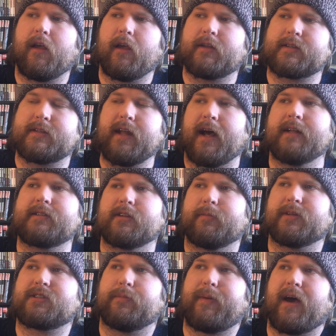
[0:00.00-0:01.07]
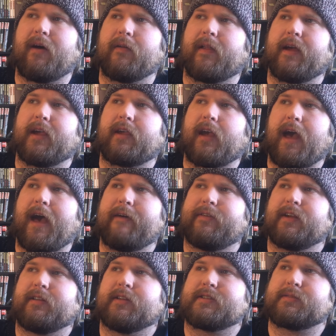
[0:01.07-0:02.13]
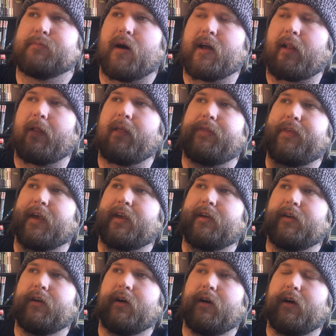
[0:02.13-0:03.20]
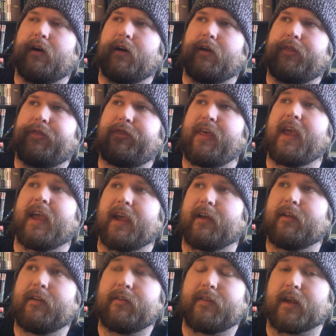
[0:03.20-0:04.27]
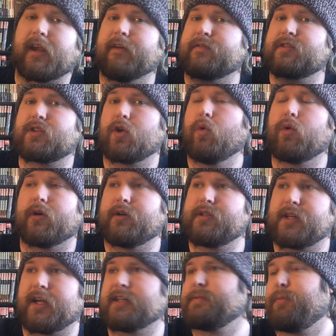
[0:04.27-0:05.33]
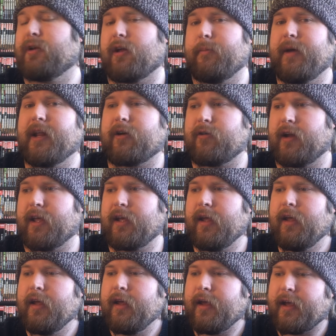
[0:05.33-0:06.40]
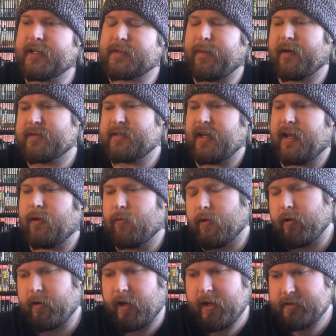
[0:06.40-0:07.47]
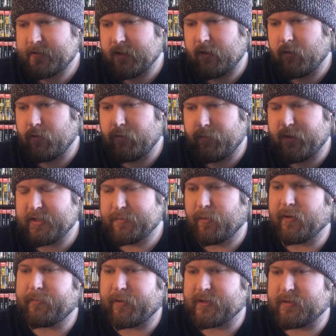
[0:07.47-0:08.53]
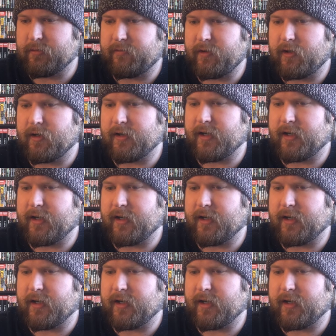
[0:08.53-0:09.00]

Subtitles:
It's not so much about like having this monolithic thing that gives scores and gets put on Metacritic. It's about saying, well, okay, so this one person reviewed it